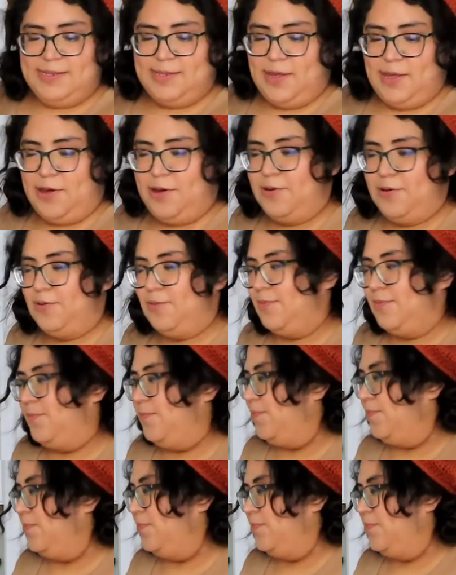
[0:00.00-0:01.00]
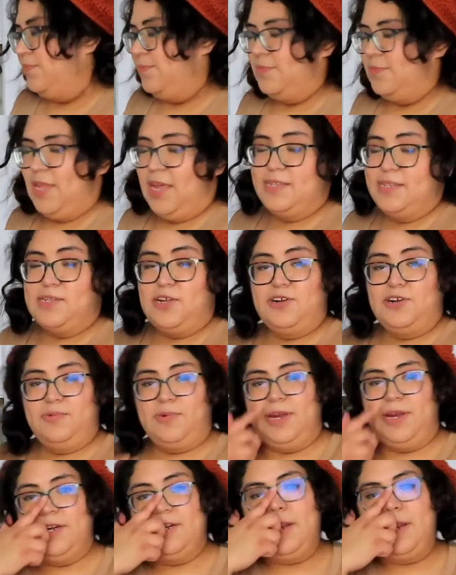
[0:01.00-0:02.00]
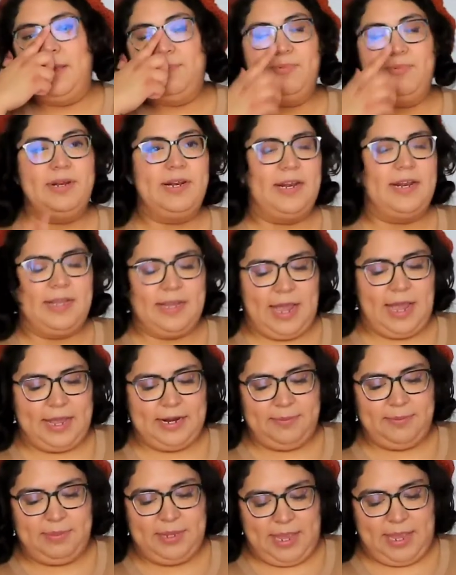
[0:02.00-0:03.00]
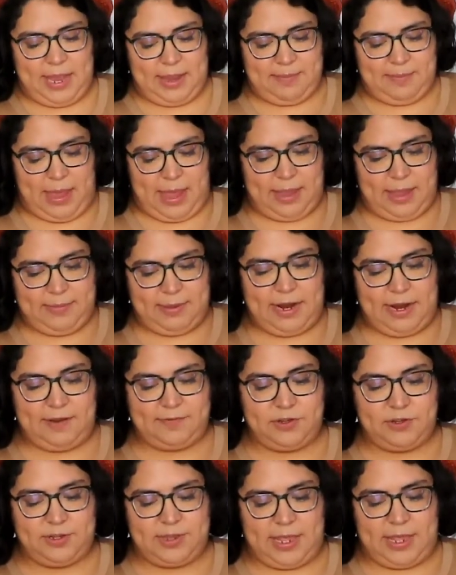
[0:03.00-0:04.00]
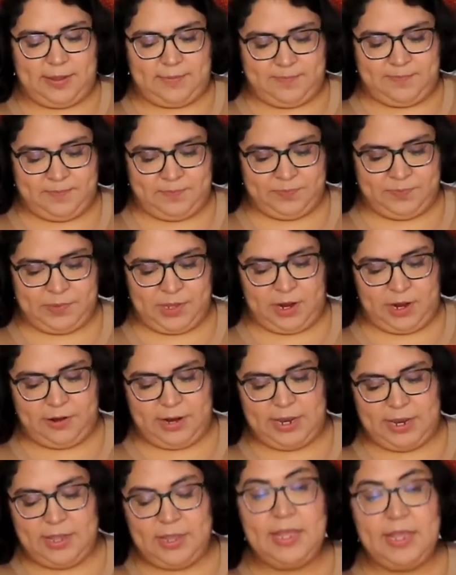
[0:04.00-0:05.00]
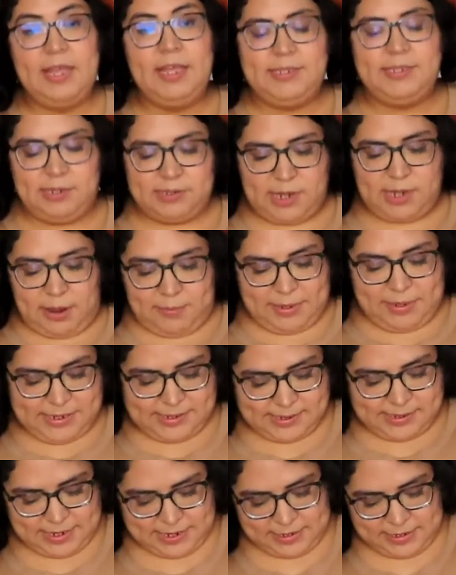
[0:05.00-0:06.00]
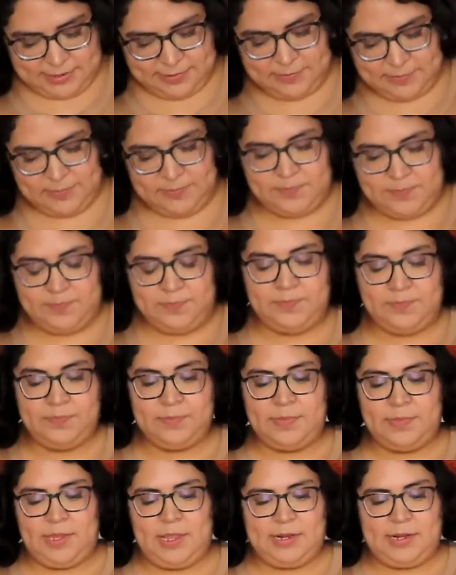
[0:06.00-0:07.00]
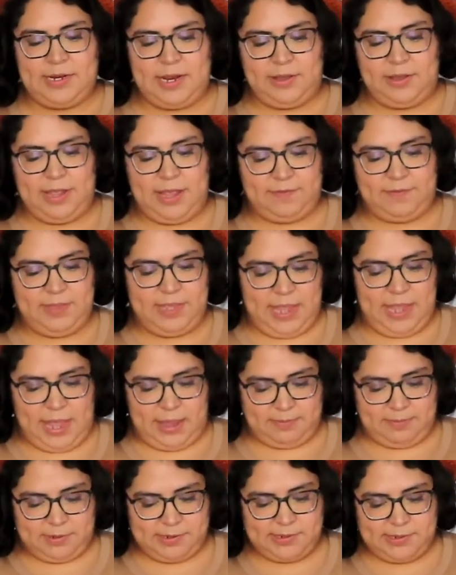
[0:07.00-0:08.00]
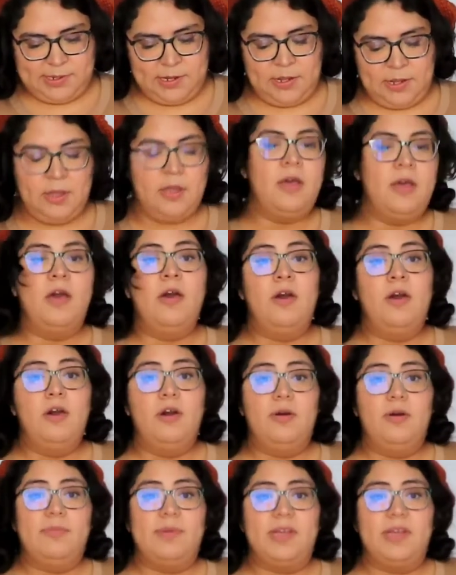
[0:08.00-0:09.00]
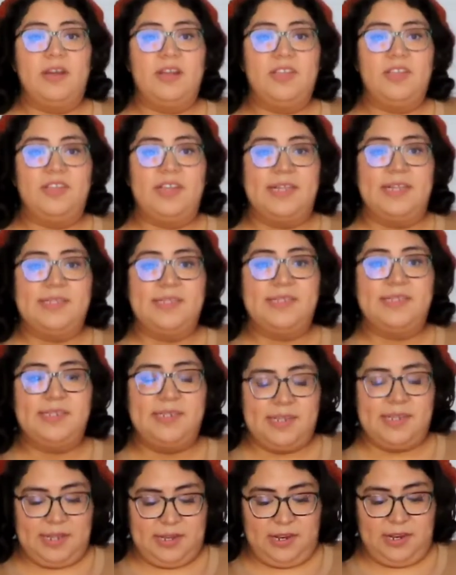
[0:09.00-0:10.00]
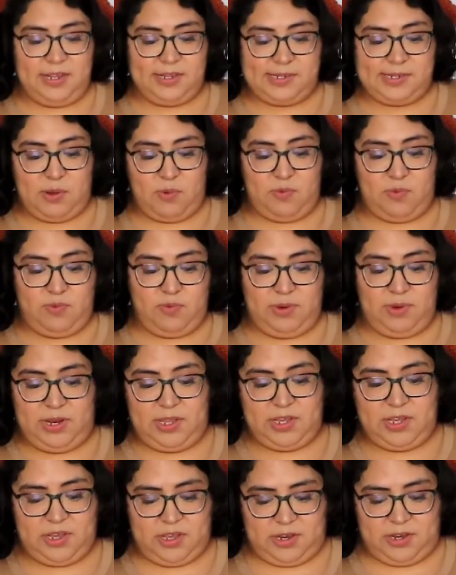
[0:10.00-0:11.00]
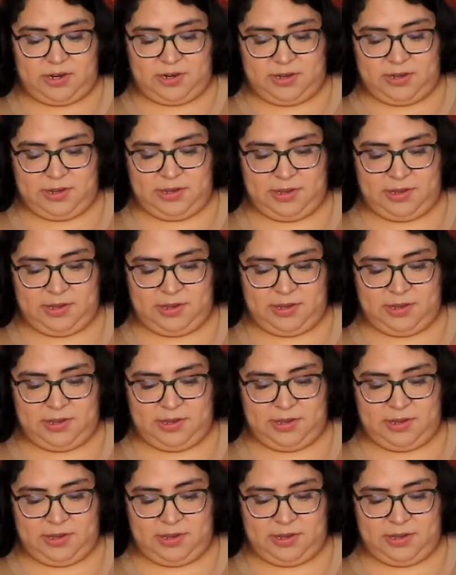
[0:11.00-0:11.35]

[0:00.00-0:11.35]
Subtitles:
So I started wearing an apron, and it kind of became habit after that. Alright, so it's all mixed in. Now I have the apples. Oh my god, you guys, this looks really good.